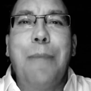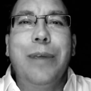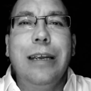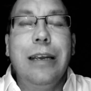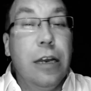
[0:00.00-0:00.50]

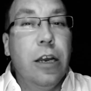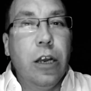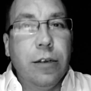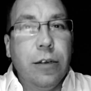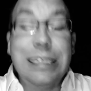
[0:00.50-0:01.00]
be
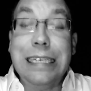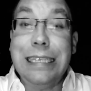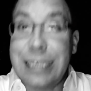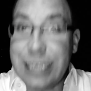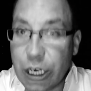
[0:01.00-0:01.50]

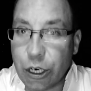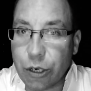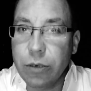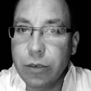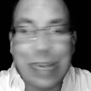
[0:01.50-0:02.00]

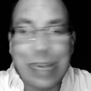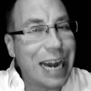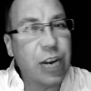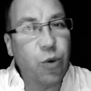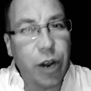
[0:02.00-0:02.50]
sincere to
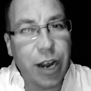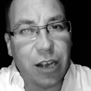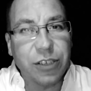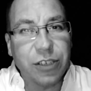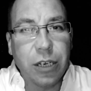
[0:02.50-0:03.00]
anyone
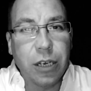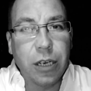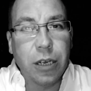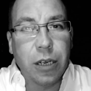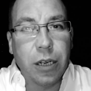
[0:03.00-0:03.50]
else
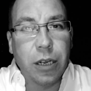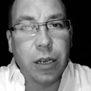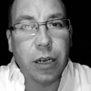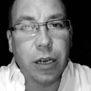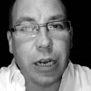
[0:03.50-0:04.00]

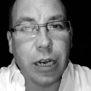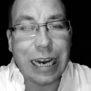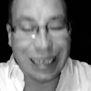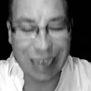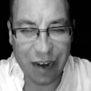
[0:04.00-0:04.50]
in
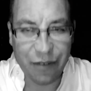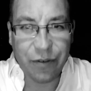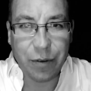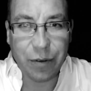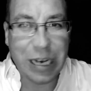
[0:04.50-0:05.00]
life.
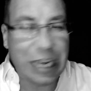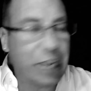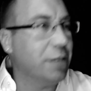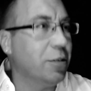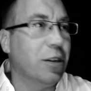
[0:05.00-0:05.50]

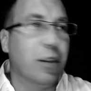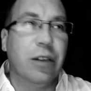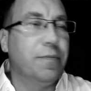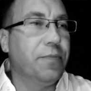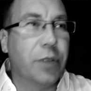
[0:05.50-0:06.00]
Meaning
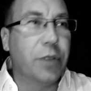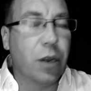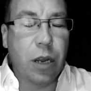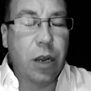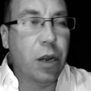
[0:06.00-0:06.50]

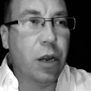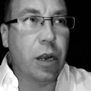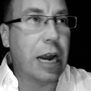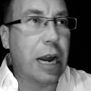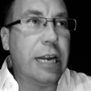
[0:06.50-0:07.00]

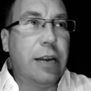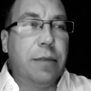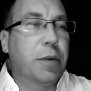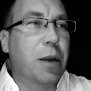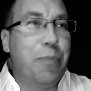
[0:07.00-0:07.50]
any
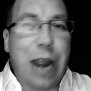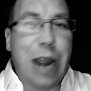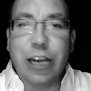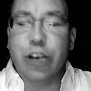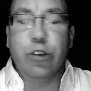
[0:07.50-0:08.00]

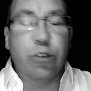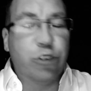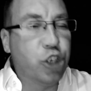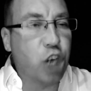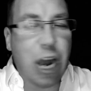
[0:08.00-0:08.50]
companion, your
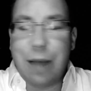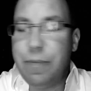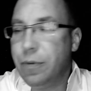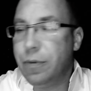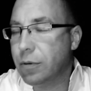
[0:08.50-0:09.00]
job,